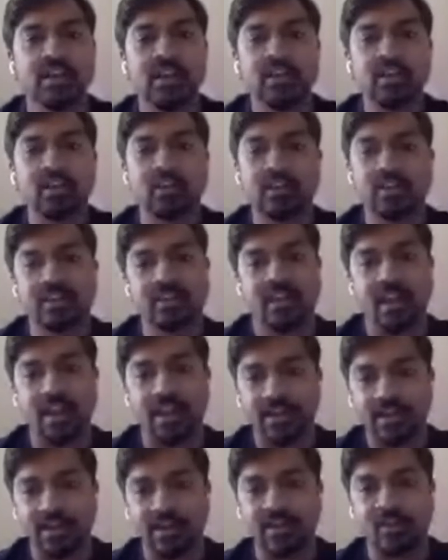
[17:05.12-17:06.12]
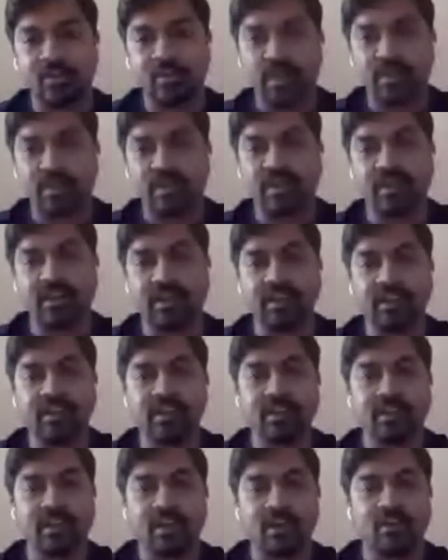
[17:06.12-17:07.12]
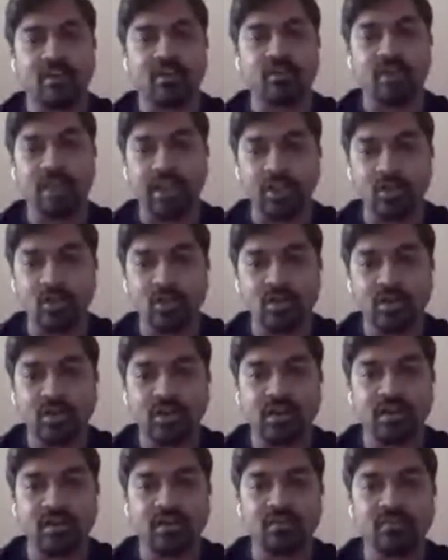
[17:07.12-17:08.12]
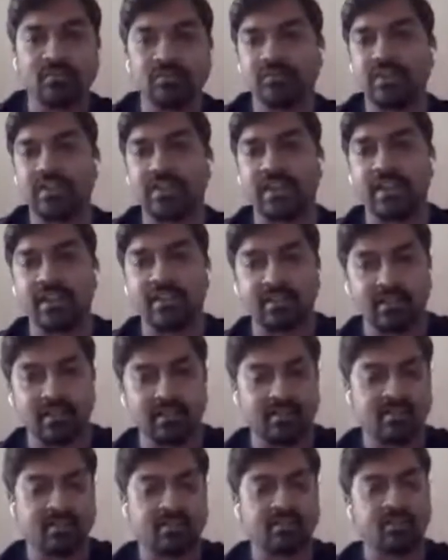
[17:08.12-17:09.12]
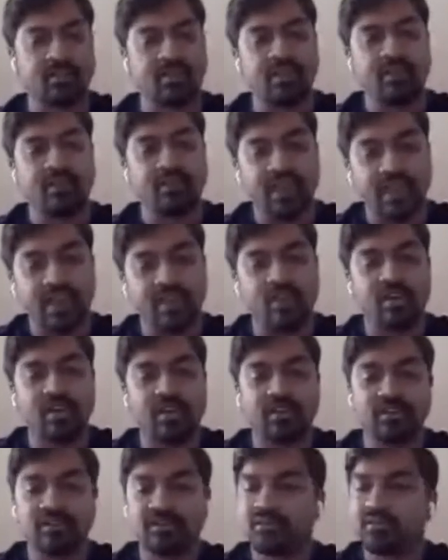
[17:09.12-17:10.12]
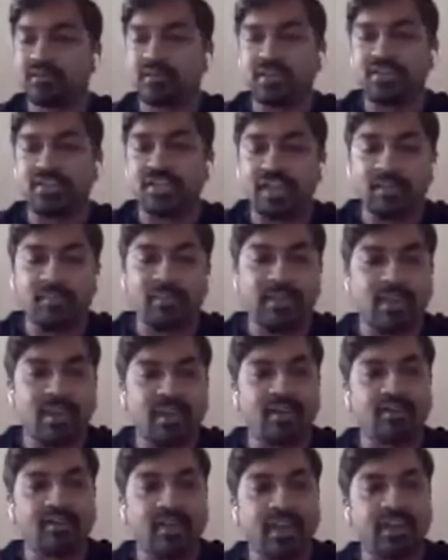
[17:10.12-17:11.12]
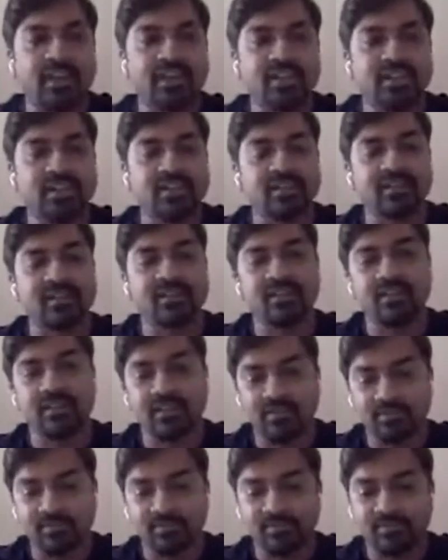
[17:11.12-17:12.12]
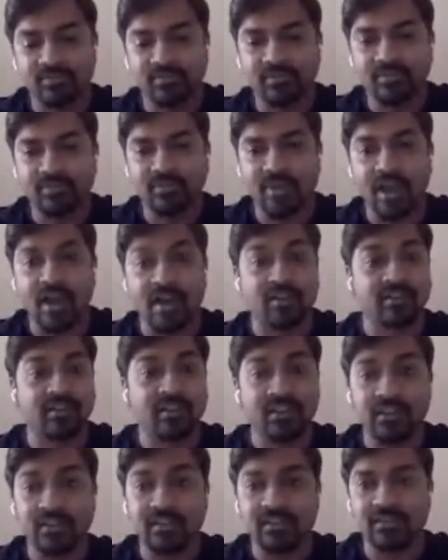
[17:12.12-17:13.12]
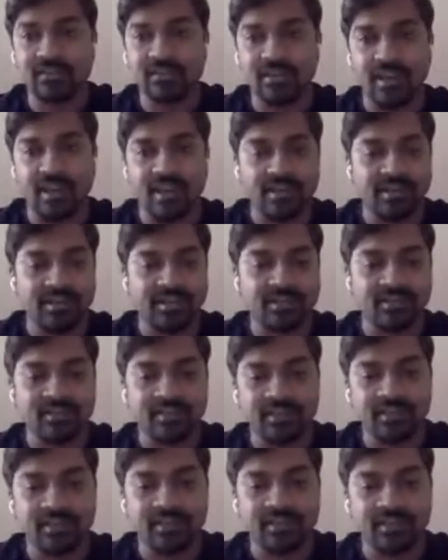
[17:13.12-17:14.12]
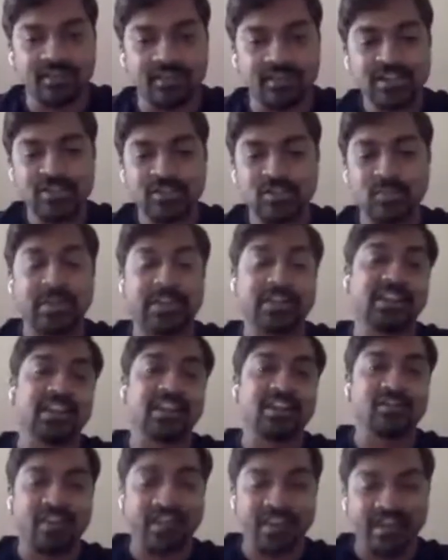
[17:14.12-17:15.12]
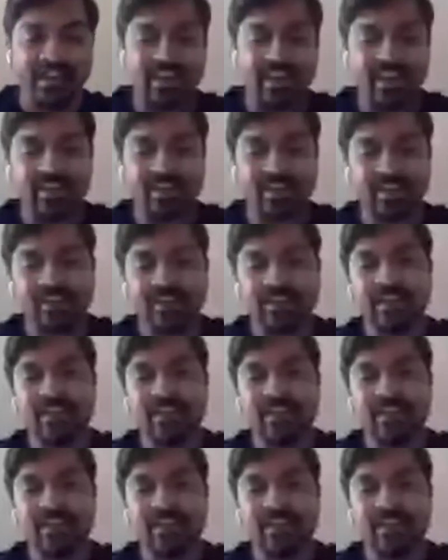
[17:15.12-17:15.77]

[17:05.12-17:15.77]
so this site is basically our window uh, which tells us okay where all the gdpr violations uh, are serious and it's not to be taken very lightly